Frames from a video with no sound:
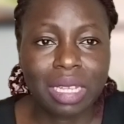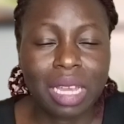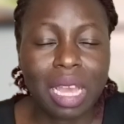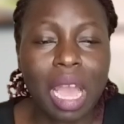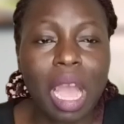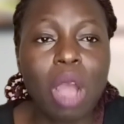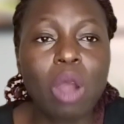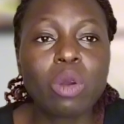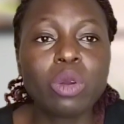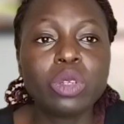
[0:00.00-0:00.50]

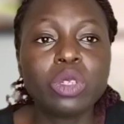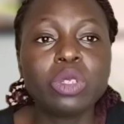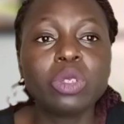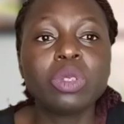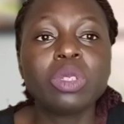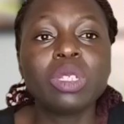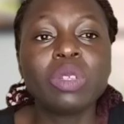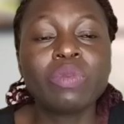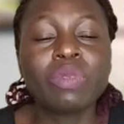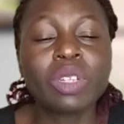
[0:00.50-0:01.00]
How do you
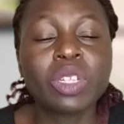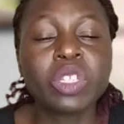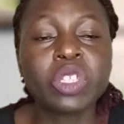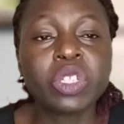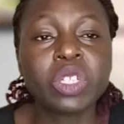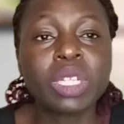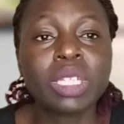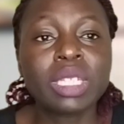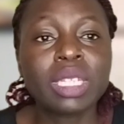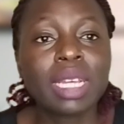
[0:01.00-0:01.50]

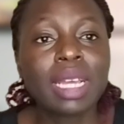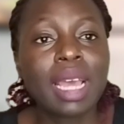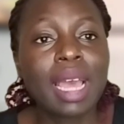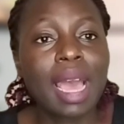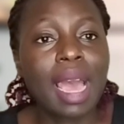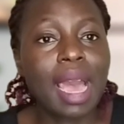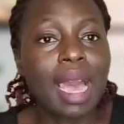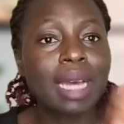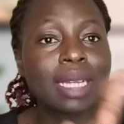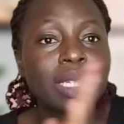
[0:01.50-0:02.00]
differentiate
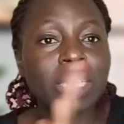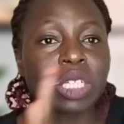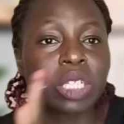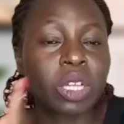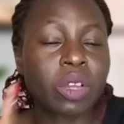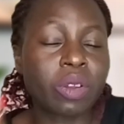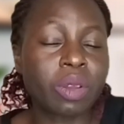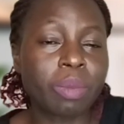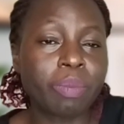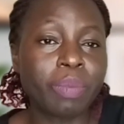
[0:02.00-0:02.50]
a
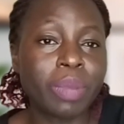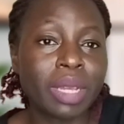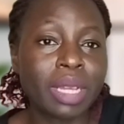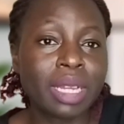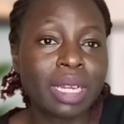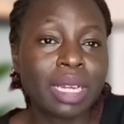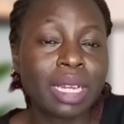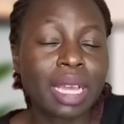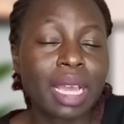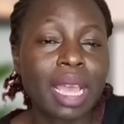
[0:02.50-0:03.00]
treasury
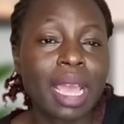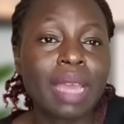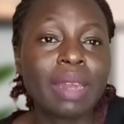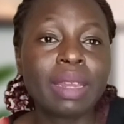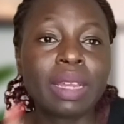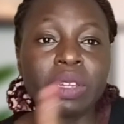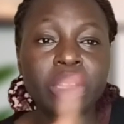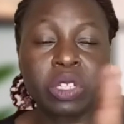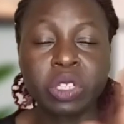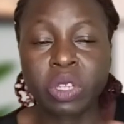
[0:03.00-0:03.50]
bill and
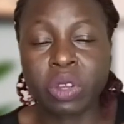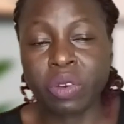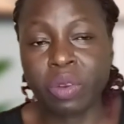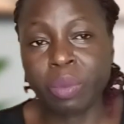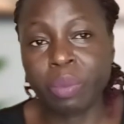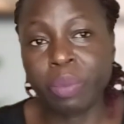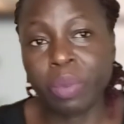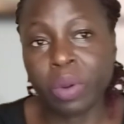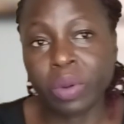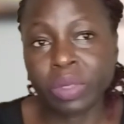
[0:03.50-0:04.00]
a treasury
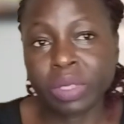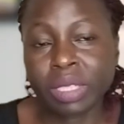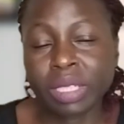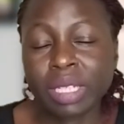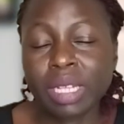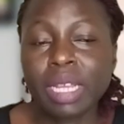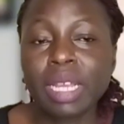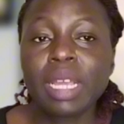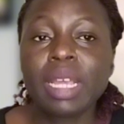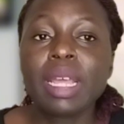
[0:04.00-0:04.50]
bond?
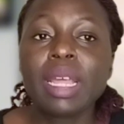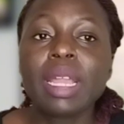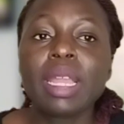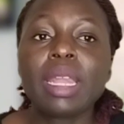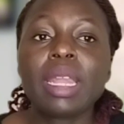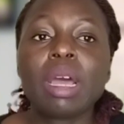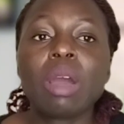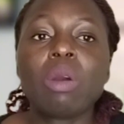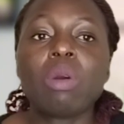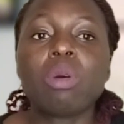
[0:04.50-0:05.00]

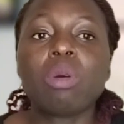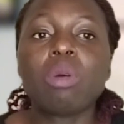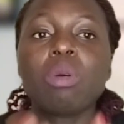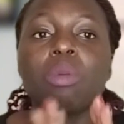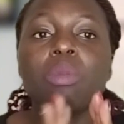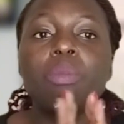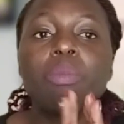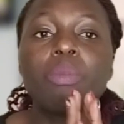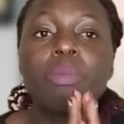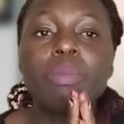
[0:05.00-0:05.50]
Now,
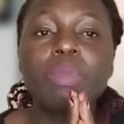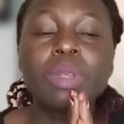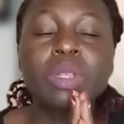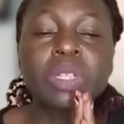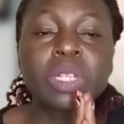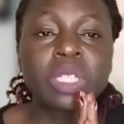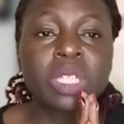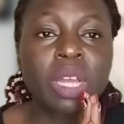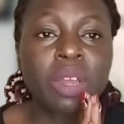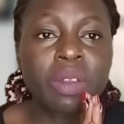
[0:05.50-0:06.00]

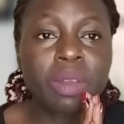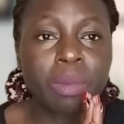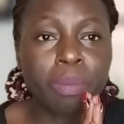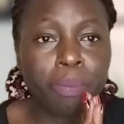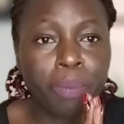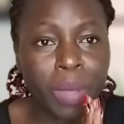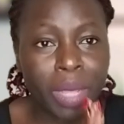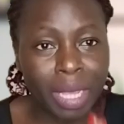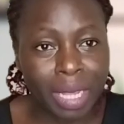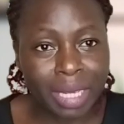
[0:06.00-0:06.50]
treasury
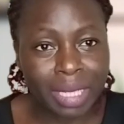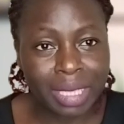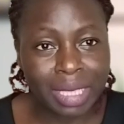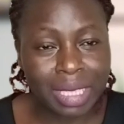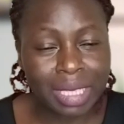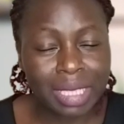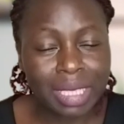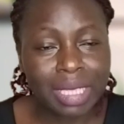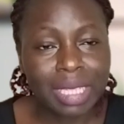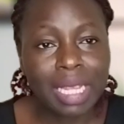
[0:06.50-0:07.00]

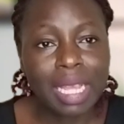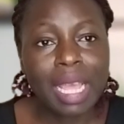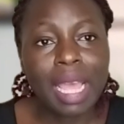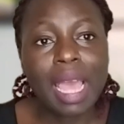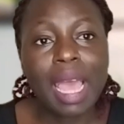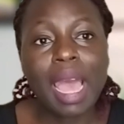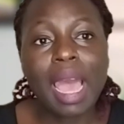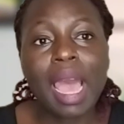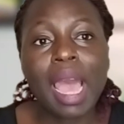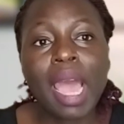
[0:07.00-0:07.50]
bills
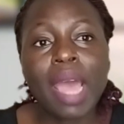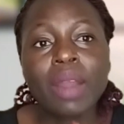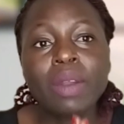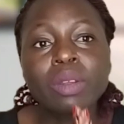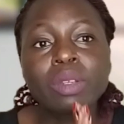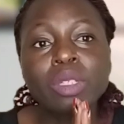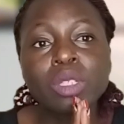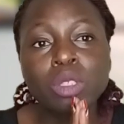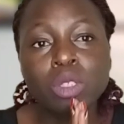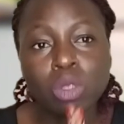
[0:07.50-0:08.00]
are
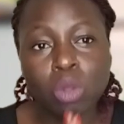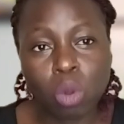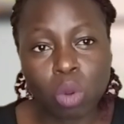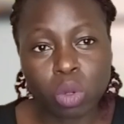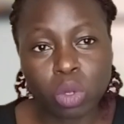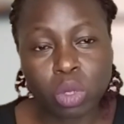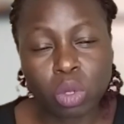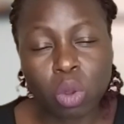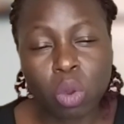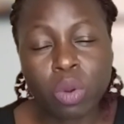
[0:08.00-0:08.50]

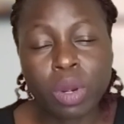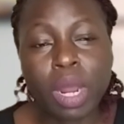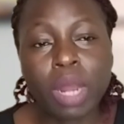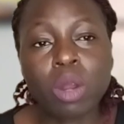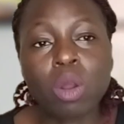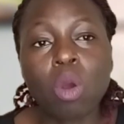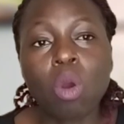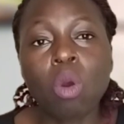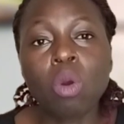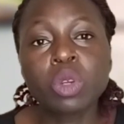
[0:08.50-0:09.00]
sold or
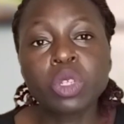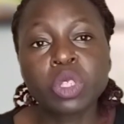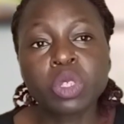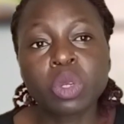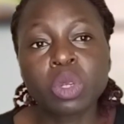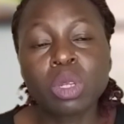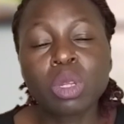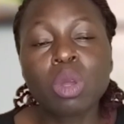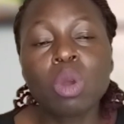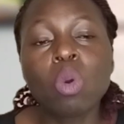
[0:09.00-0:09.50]
are
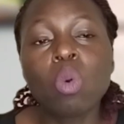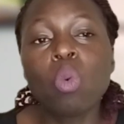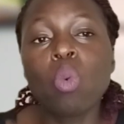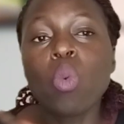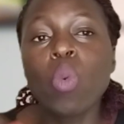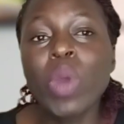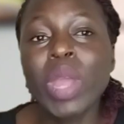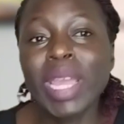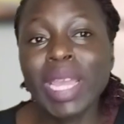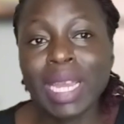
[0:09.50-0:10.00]
auctioned
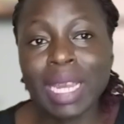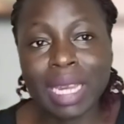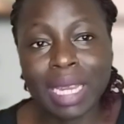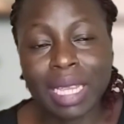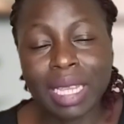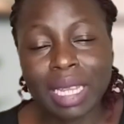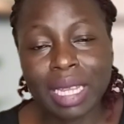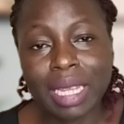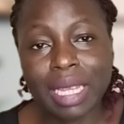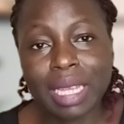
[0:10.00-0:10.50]
weekly,